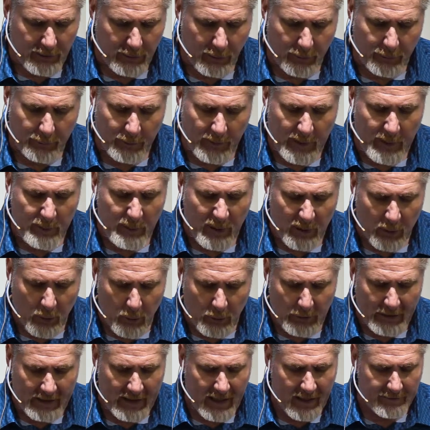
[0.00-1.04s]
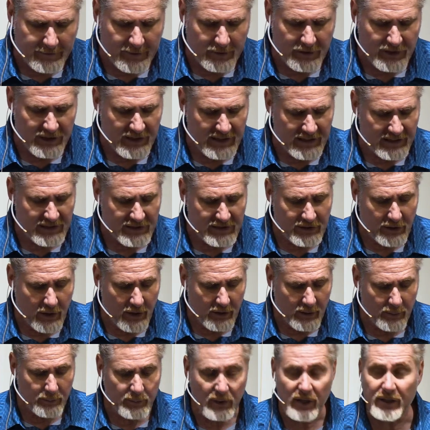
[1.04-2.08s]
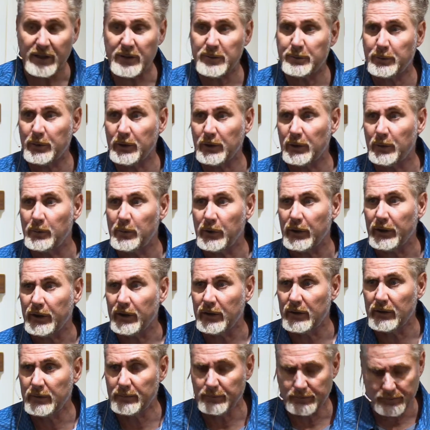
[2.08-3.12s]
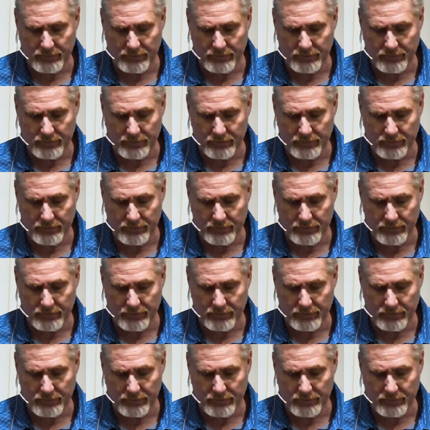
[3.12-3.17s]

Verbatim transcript: go free, but only after she saw her brother's brutal murder.